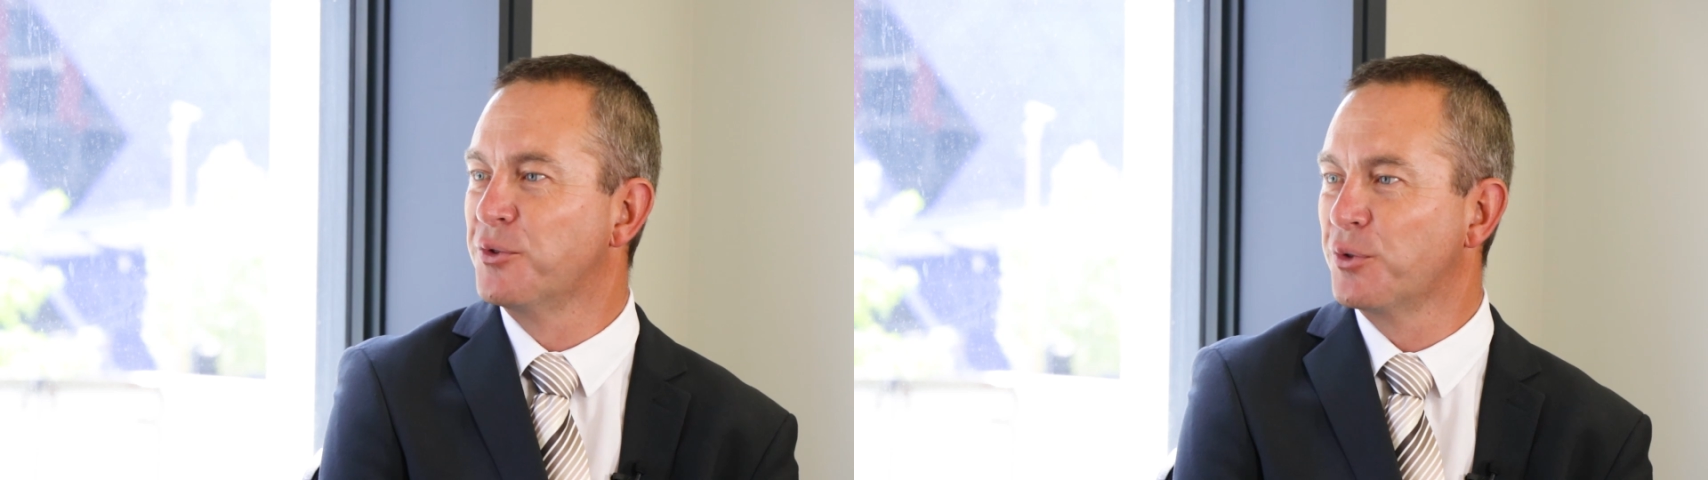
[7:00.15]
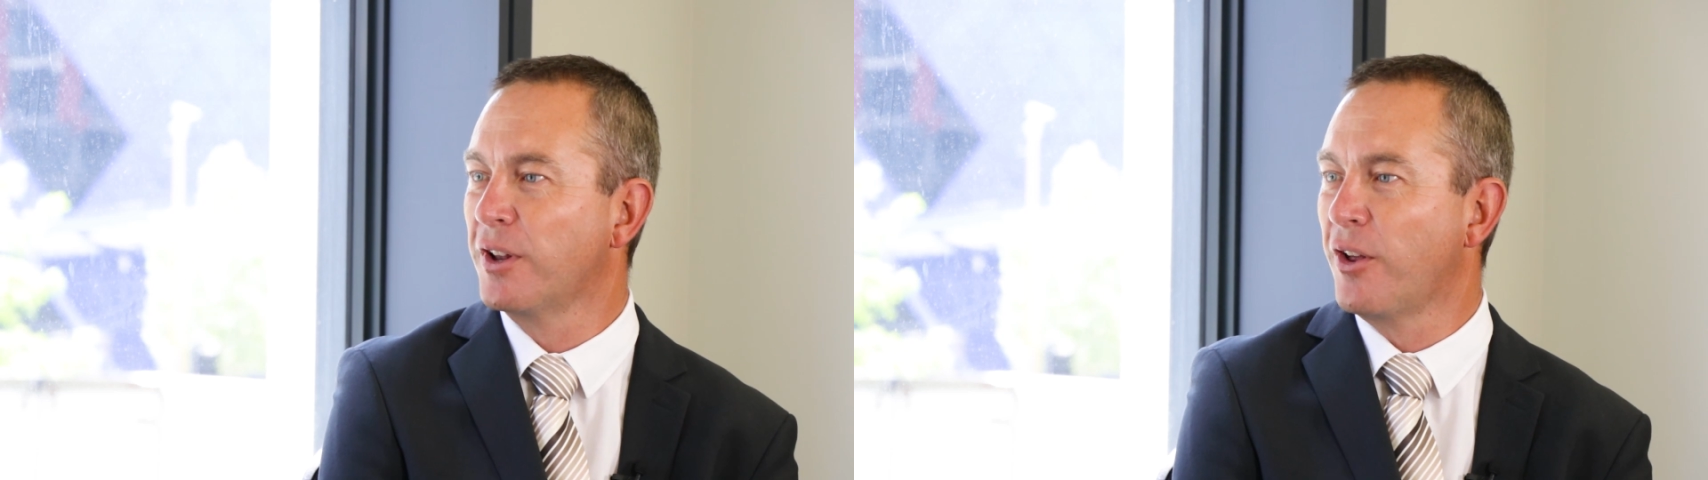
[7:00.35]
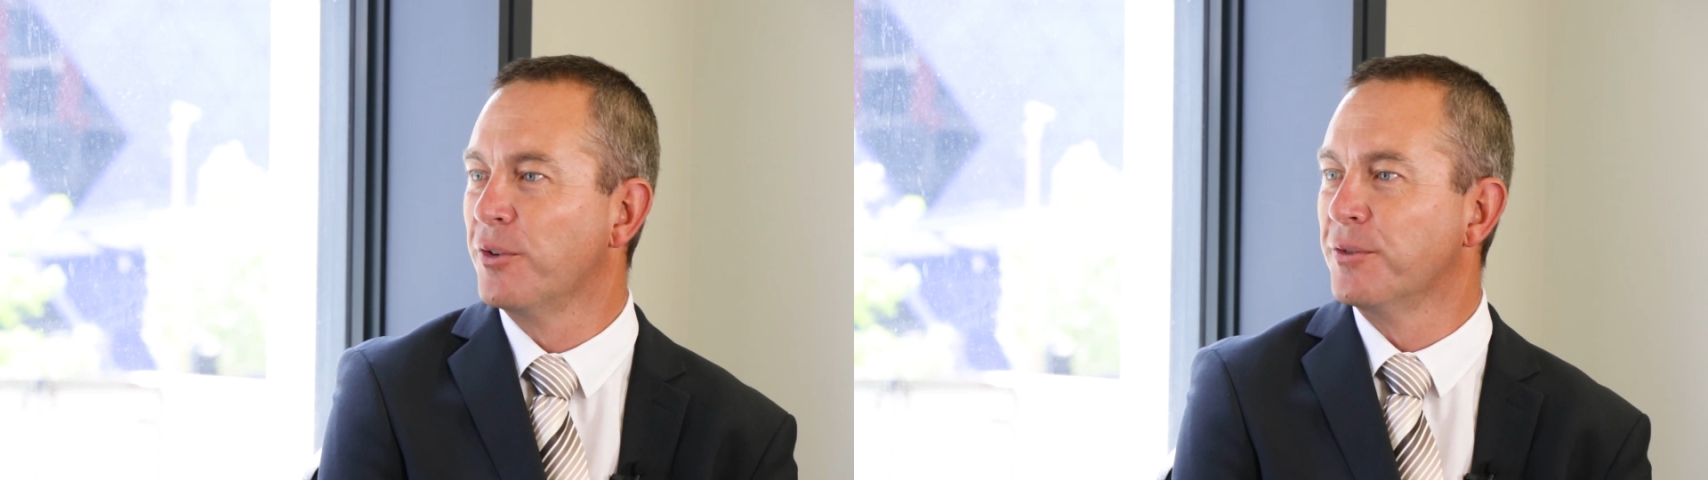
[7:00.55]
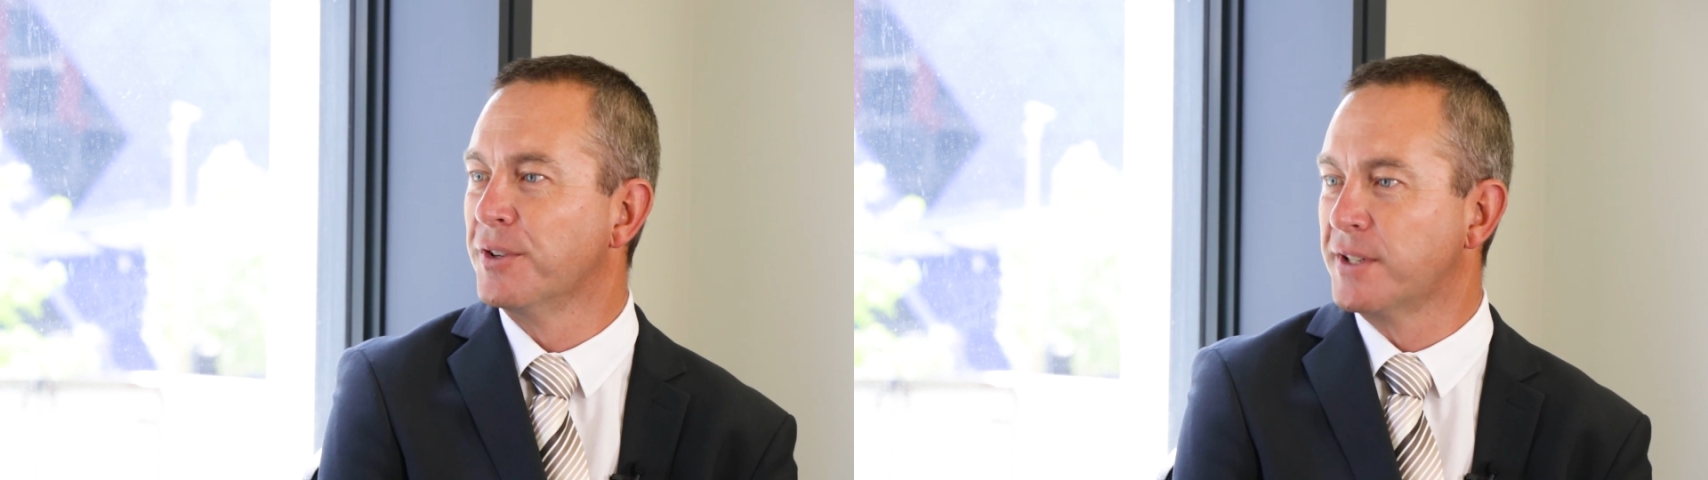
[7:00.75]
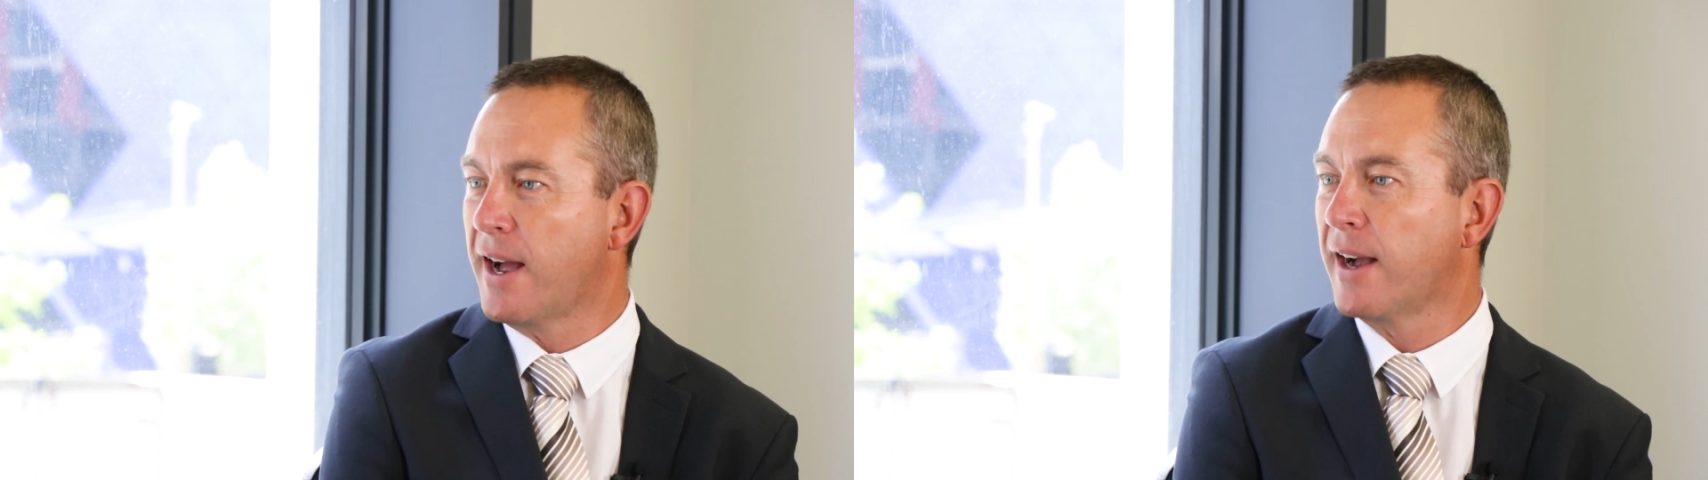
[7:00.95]
drill on
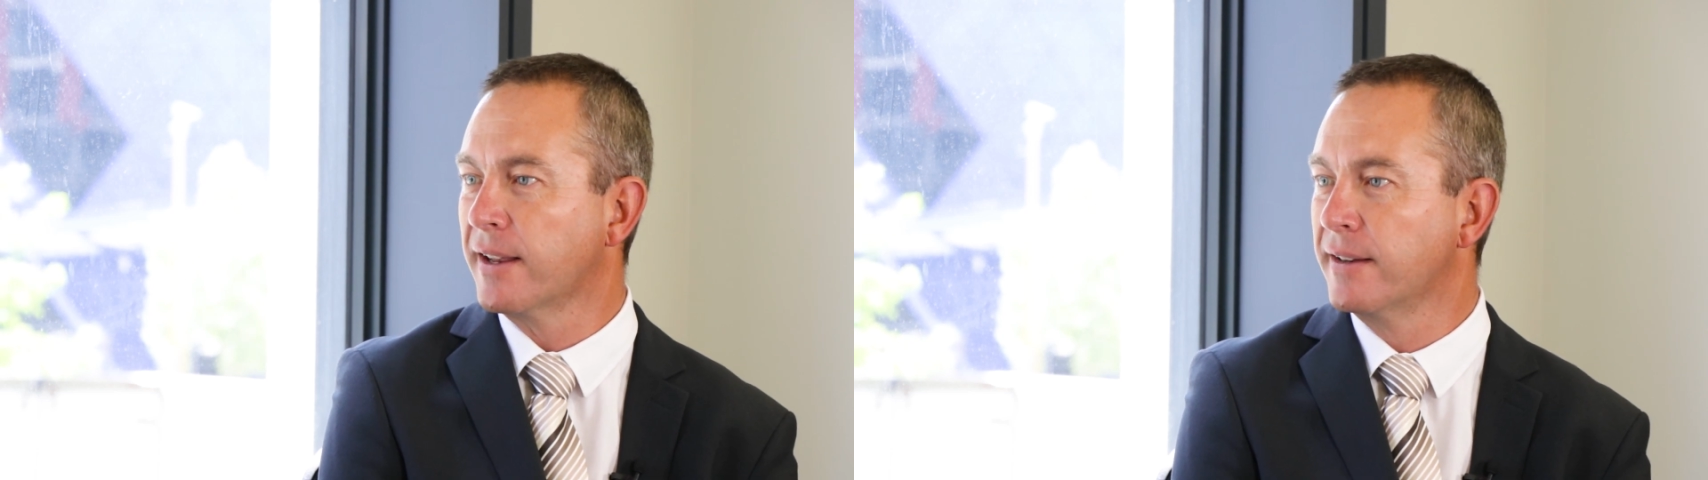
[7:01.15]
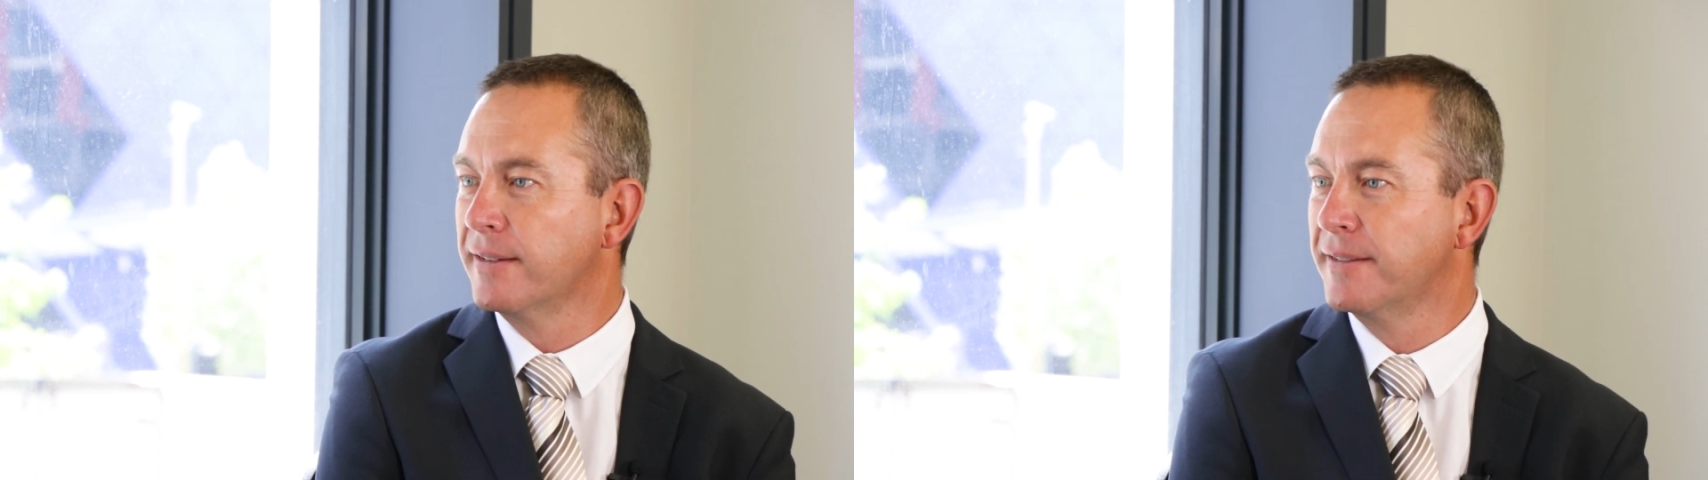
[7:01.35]
the target.